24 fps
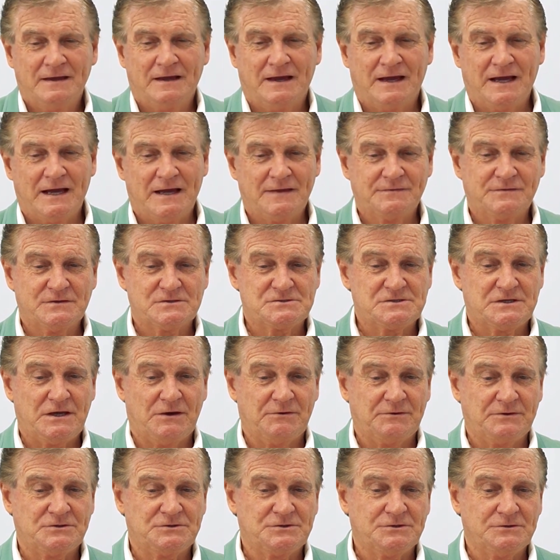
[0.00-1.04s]
Uh, that's
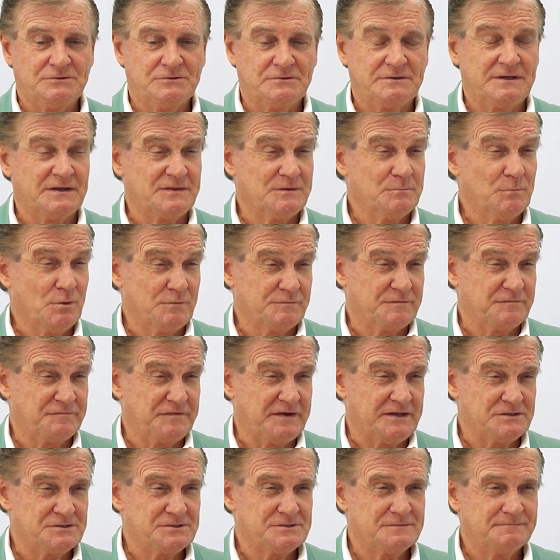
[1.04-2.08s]
going to get them off the
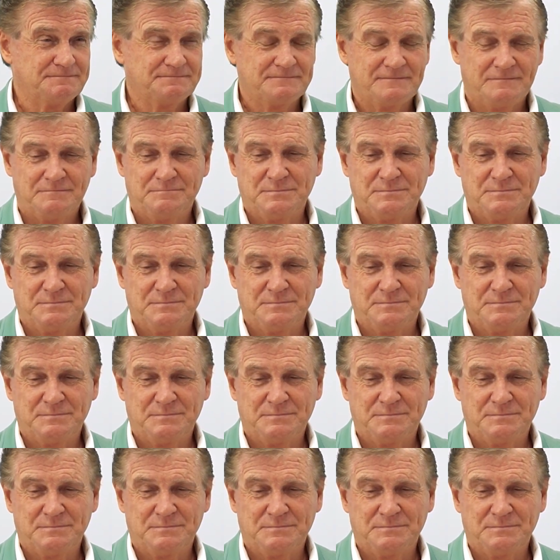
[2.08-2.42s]
fence.